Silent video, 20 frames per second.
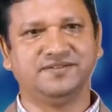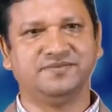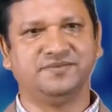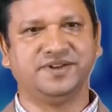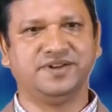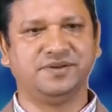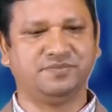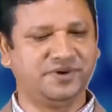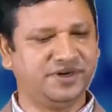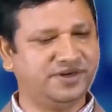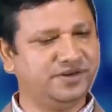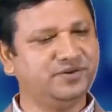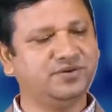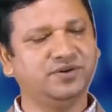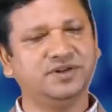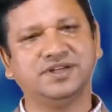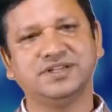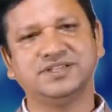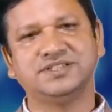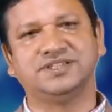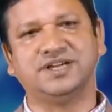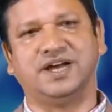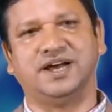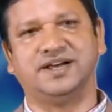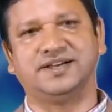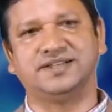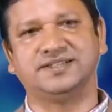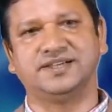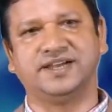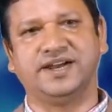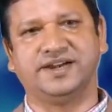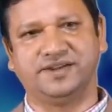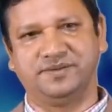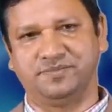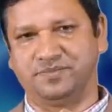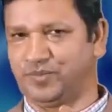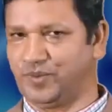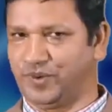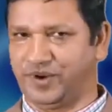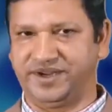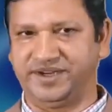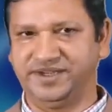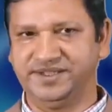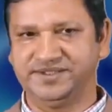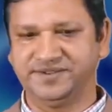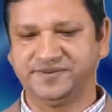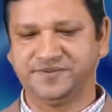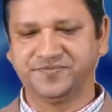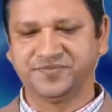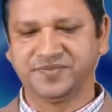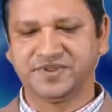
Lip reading: When a particular charge at a point,